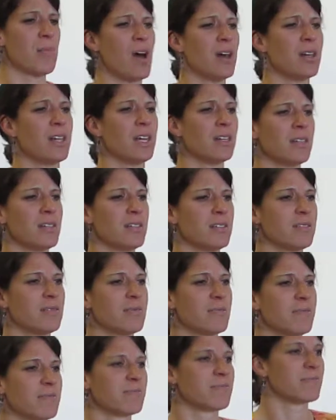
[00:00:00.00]
on in."
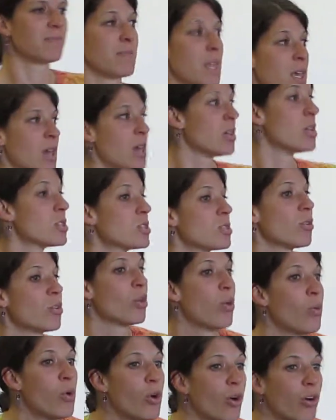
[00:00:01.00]
So
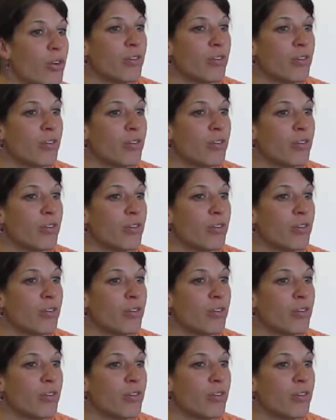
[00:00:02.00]
the wolf